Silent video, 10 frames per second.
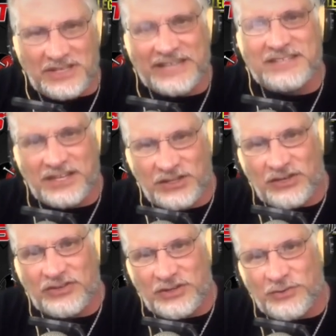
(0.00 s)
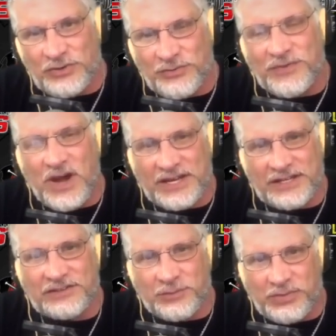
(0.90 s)
something like Tinder, you, you
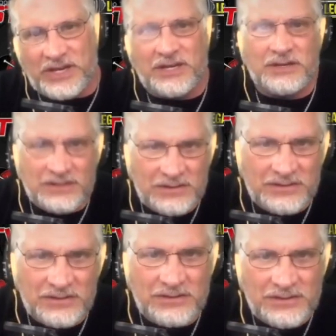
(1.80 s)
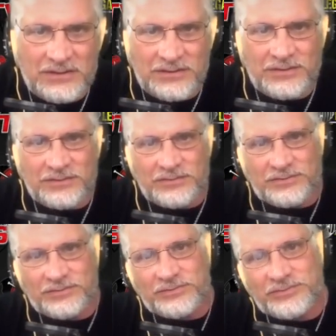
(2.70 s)
find it to be... I went on there
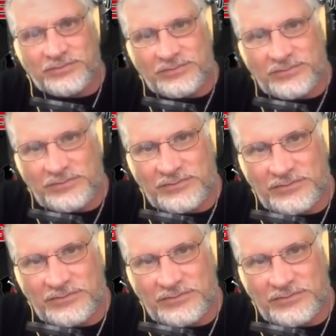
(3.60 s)
once.